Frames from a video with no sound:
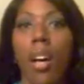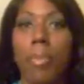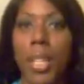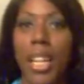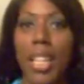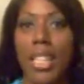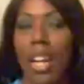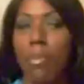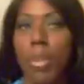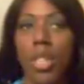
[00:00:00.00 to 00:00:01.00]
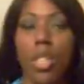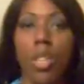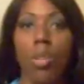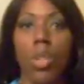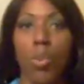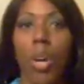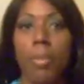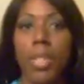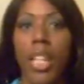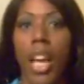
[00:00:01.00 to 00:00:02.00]
because I've been so
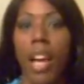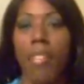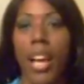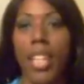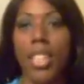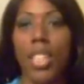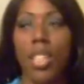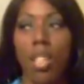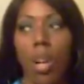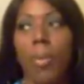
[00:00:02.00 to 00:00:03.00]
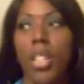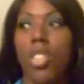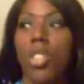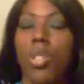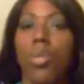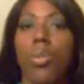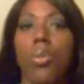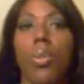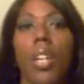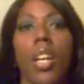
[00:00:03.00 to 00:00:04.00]
swamped today. I've had so much to
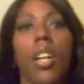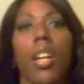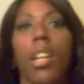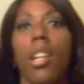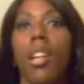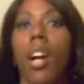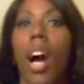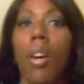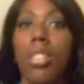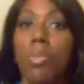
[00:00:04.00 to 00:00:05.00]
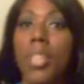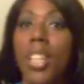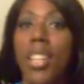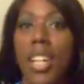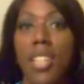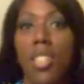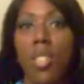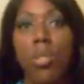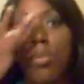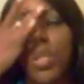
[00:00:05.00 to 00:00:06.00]
do and I was being lazy
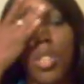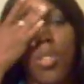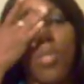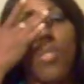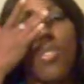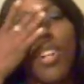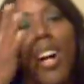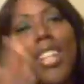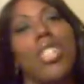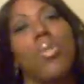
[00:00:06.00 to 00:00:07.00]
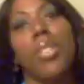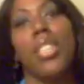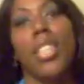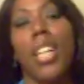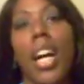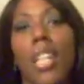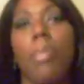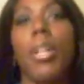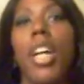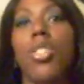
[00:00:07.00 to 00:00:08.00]
too. So I just recently got
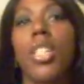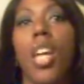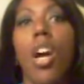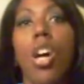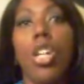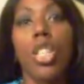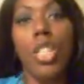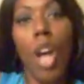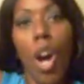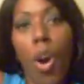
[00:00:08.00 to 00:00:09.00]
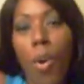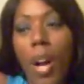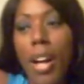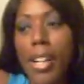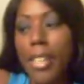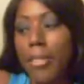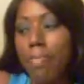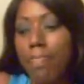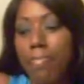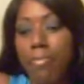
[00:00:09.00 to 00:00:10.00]
up and got dressed. So, um,